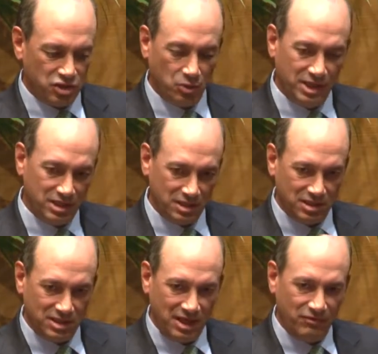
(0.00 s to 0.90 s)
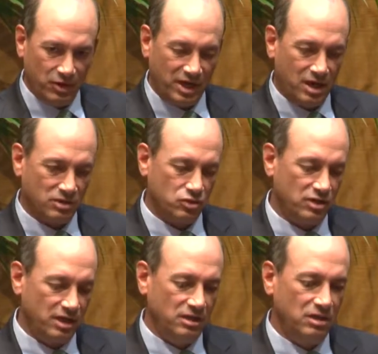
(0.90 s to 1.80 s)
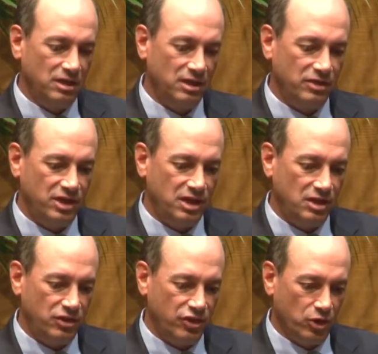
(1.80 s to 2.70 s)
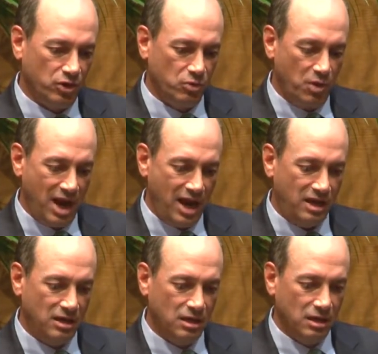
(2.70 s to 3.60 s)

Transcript: So we stayed very concentrated. The third way